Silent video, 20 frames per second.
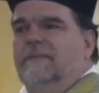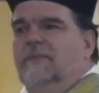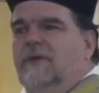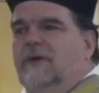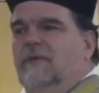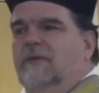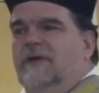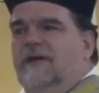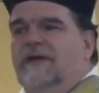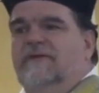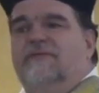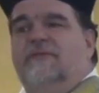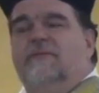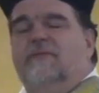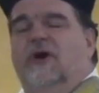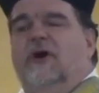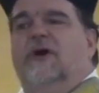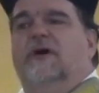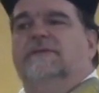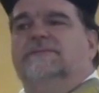Though we love
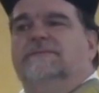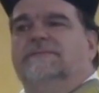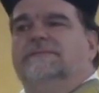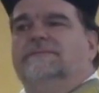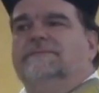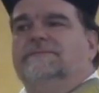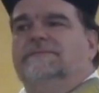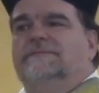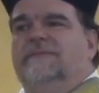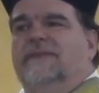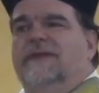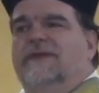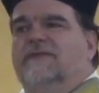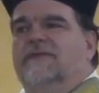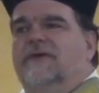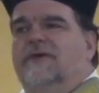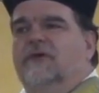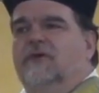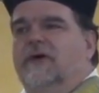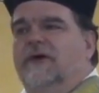them all
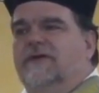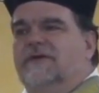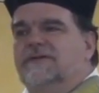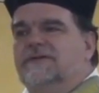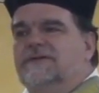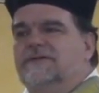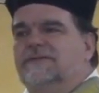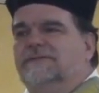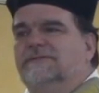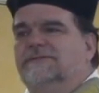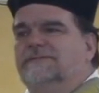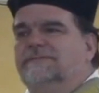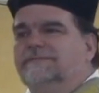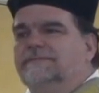as our daughters.